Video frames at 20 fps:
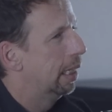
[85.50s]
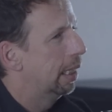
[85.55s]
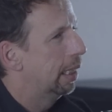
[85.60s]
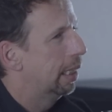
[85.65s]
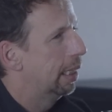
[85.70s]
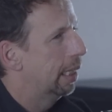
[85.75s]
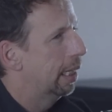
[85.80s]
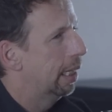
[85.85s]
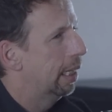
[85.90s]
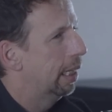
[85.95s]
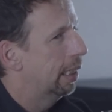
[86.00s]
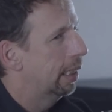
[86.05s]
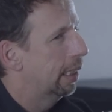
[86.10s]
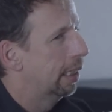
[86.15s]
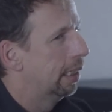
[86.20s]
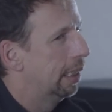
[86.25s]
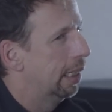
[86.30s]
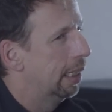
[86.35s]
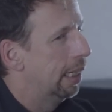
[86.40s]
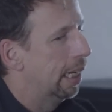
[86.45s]
that
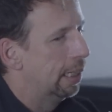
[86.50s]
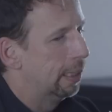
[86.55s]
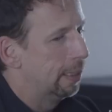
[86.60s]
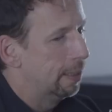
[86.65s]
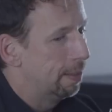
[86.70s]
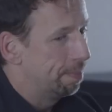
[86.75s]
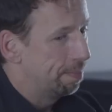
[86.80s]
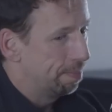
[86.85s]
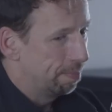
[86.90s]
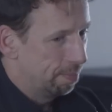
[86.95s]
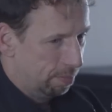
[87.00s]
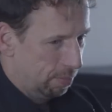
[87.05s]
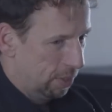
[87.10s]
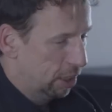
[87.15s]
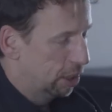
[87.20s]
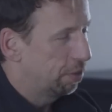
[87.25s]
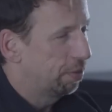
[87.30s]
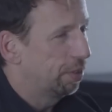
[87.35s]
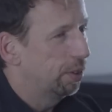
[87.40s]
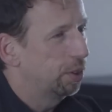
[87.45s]

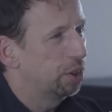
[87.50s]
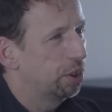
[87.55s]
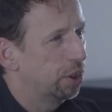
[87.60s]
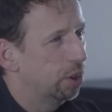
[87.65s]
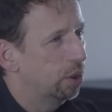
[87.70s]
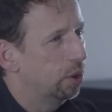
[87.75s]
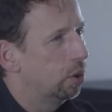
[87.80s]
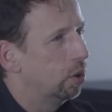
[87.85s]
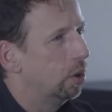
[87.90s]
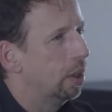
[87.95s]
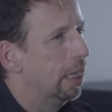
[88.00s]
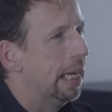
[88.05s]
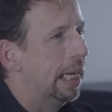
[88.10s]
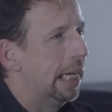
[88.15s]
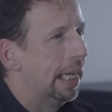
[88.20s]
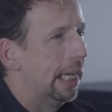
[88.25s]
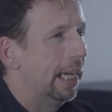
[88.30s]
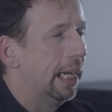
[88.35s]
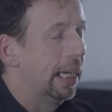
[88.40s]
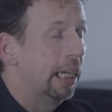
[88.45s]
this first circle,
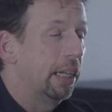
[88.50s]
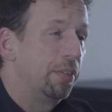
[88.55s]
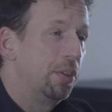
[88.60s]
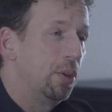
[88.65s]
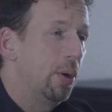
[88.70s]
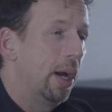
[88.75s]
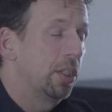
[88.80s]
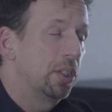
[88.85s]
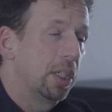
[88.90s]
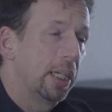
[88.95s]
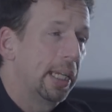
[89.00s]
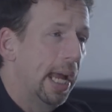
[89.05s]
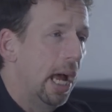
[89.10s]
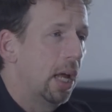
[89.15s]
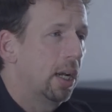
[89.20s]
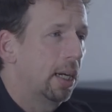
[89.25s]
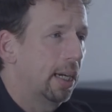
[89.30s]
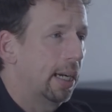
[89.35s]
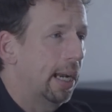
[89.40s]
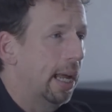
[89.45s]
and if you actually
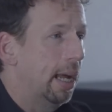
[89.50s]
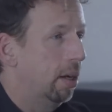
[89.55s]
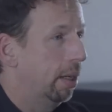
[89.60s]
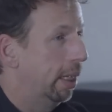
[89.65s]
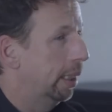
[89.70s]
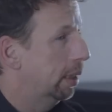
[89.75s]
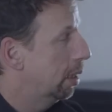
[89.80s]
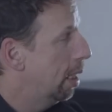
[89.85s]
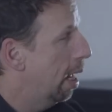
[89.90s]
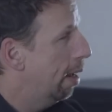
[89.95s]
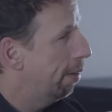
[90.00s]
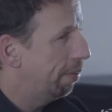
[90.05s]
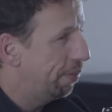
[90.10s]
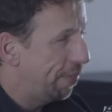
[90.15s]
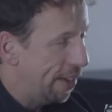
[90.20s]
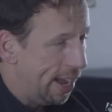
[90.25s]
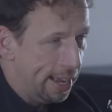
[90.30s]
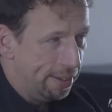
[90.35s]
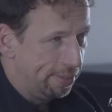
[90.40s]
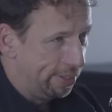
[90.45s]
counted it out, it's not
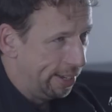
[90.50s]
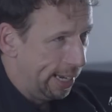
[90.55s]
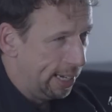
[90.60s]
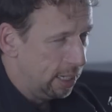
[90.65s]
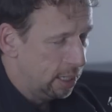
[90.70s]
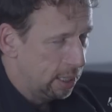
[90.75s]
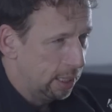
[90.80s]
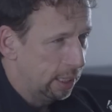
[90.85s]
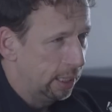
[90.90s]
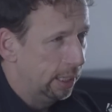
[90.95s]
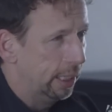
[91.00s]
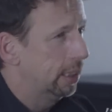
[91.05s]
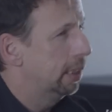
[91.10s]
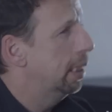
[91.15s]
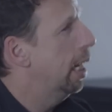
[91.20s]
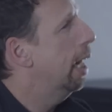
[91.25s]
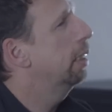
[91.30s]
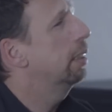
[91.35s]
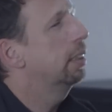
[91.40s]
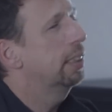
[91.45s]
5/8, it's
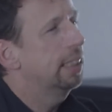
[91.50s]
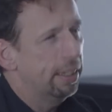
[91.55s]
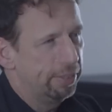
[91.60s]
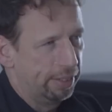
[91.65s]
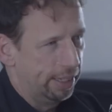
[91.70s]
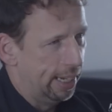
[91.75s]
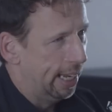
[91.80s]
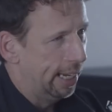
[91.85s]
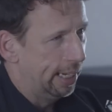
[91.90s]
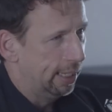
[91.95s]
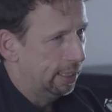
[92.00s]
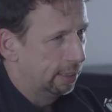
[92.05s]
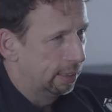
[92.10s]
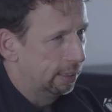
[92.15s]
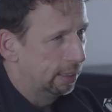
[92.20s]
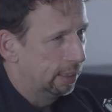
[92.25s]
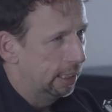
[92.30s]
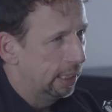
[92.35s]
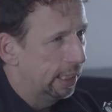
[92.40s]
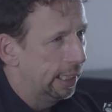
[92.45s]
not 7/8,
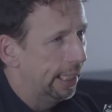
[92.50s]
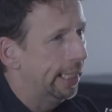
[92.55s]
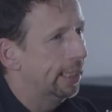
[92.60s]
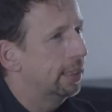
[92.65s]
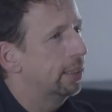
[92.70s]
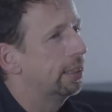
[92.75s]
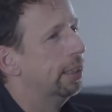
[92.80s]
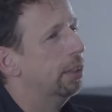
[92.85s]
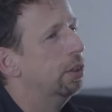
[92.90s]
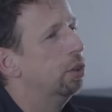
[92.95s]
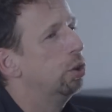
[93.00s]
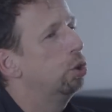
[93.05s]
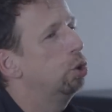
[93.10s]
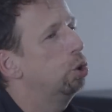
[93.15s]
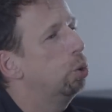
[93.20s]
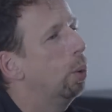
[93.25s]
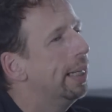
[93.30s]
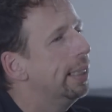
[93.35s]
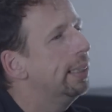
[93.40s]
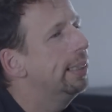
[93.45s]
it's
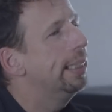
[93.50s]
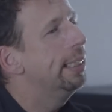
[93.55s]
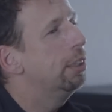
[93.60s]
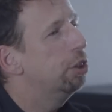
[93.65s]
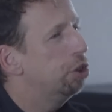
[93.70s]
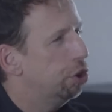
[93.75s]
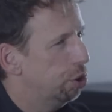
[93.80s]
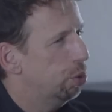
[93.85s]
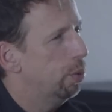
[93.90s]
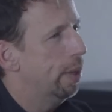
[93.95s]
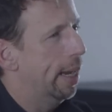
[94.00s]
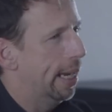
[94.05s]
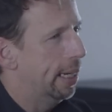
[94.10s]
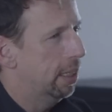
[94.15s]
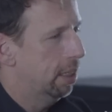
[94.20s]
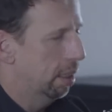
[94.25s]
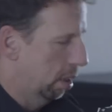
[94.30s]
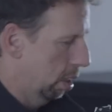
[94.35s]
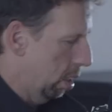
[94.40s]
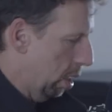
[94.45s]

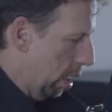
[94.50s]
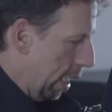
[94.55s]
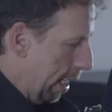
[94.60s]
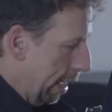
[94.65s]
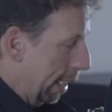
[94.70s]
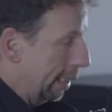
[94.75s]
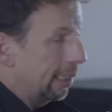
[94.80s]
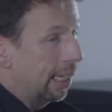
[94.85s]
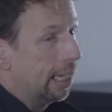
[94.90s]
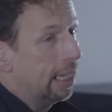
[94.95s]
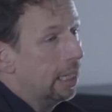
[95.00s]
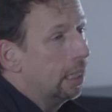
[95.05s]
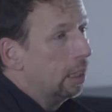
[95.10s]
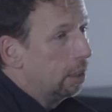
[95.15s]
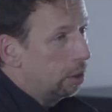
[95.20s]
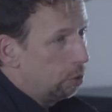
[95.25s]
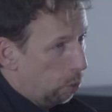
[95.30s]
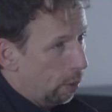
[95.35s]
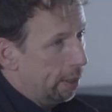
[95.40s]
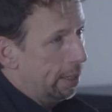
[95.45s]
22/8, and it's
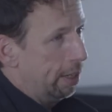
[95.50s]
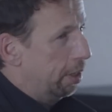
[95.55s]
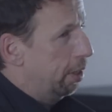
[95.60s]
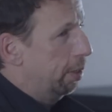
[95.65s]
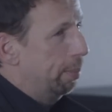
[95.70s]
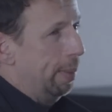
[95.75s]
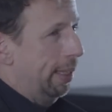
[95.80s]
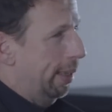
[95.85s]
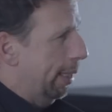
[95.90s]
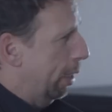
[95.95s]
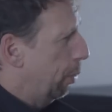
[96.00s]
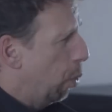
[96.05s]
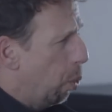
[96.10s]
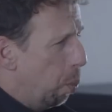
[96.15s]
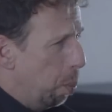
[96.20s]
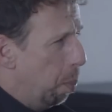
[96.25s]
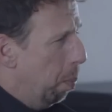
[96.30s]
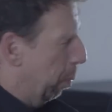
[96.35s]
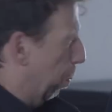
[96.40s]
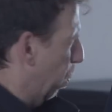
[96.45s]
20. And you might think, well,
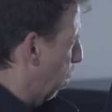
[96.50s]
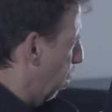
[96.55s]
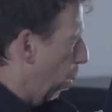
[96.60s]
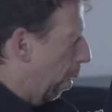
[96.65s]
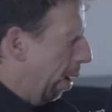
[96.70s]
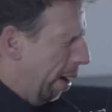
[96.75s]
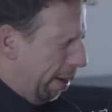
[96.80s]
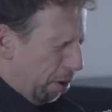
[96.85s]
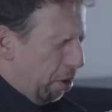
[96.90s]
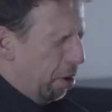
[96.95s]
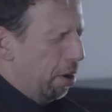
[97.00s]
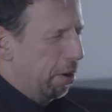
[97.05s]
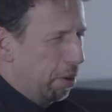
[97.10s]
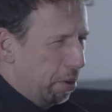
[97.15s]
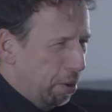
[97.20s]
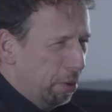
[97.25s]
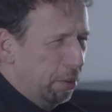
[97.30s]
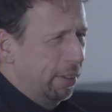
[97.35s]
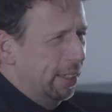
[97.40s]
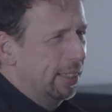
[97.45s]
what on
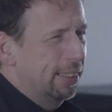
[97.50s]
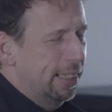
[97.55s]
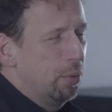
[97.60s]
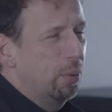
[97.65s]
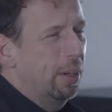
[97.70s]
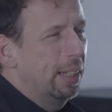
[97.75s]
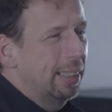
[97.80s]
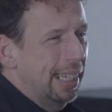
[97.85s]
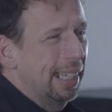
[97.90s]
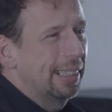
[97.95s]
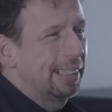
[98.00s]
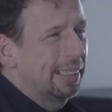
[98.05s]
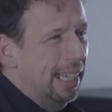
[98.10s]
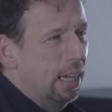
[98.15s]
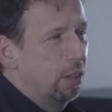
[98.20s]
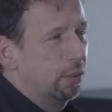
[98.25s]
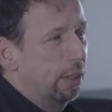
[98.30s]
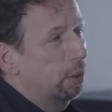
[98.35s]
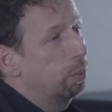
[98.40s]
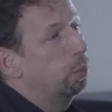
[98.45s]
earth is that? What does that
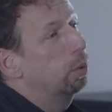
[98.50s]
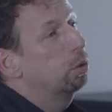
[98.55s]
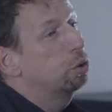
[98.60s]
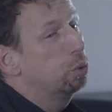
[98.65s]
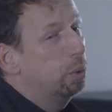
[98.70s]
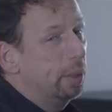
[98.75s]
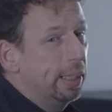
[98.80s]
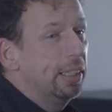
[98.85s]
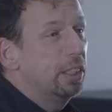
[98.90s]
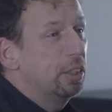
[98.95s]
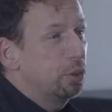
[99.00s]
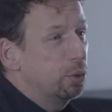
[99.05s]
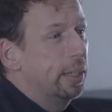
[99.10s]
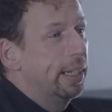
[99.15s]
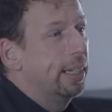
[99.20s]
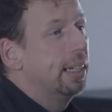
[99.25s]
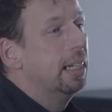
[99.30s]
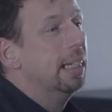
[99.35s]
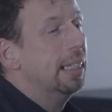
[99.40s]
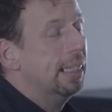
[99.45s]
sound like? Well,
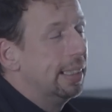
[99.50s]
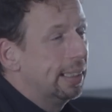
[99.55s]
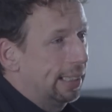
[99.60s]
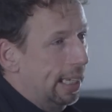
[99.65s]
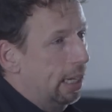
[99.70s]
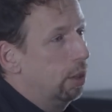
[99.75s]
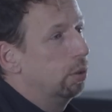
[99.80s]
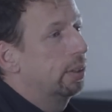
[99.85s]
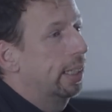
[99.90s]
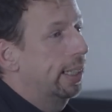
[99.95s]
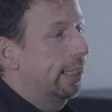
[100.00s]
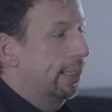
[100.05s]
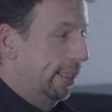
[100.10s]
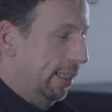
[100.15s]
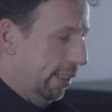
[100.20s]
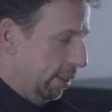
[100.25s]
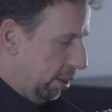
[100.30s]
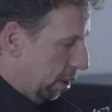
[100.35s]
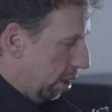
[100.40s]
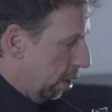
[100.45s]
22/8 sounds like
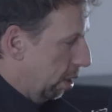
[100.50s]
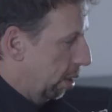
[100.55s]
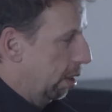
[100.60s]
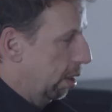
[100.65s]
this,